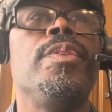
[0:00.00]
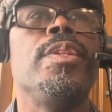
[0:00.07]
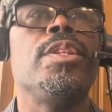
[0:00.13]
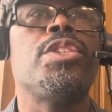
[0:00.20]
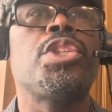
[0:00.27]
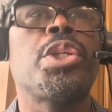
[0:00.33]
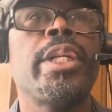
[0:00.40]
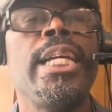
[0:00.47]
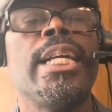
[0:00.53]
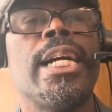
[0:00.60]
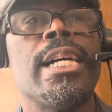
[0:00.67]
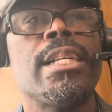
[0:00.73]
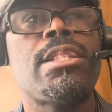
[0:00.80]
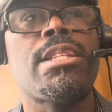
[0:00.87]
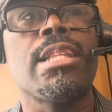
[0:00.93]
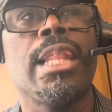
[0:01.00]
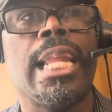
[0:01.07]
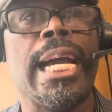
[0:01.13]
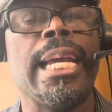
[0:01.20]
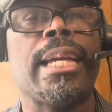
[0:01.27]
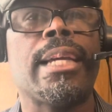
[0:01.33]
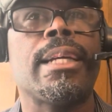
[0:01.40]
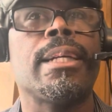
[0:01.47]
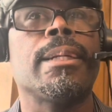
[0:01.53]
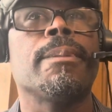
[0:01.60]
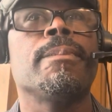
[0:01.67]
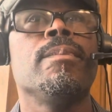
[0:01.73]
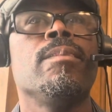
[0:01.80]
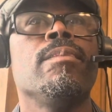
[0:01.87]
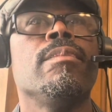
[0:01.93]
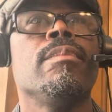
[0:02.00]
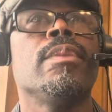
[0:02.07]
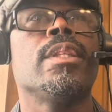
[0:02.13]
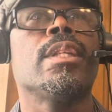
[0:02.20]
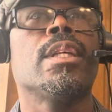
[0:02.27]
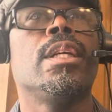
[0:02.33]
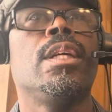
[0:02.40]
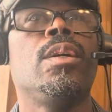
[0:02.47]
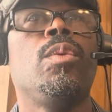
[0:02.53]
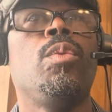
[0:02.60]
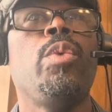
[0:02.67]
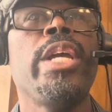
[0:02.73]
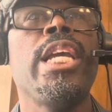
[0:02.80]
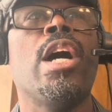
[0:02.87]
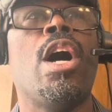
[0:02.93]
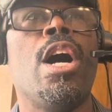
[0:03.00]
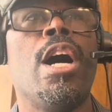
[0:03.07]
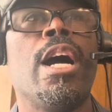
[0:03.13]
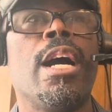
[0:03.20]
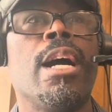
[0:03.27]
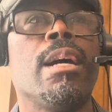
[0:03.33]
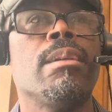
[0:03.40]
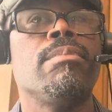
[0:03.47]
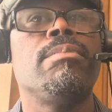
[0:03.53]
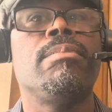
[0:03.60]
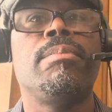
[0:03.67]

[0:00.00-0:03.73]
treat us like we are